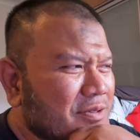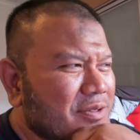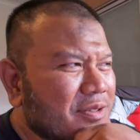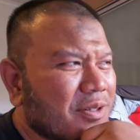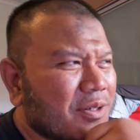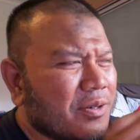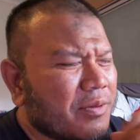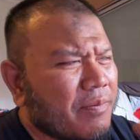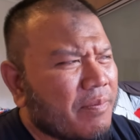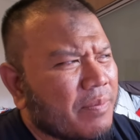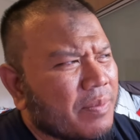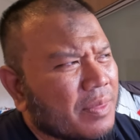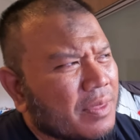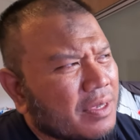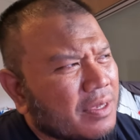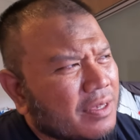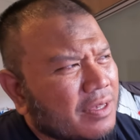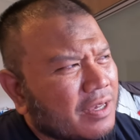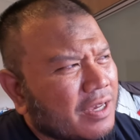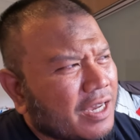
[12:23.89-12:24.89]
So
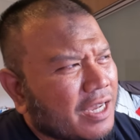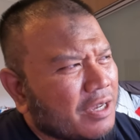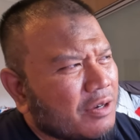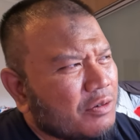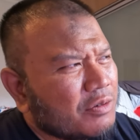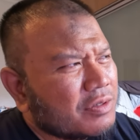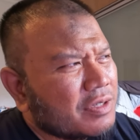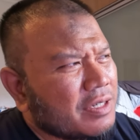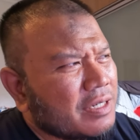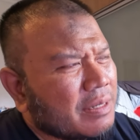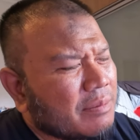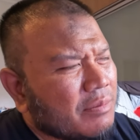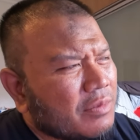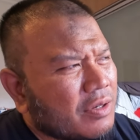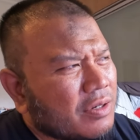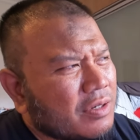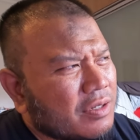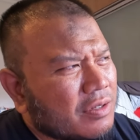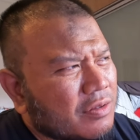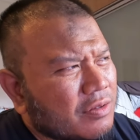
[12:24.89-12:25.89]
I hooked it up
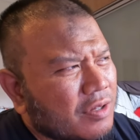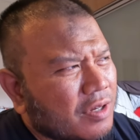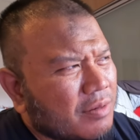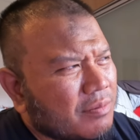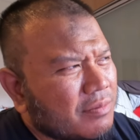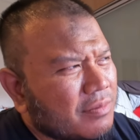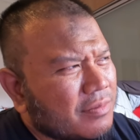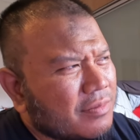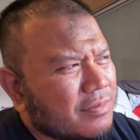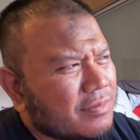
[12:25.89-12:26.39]
on the top,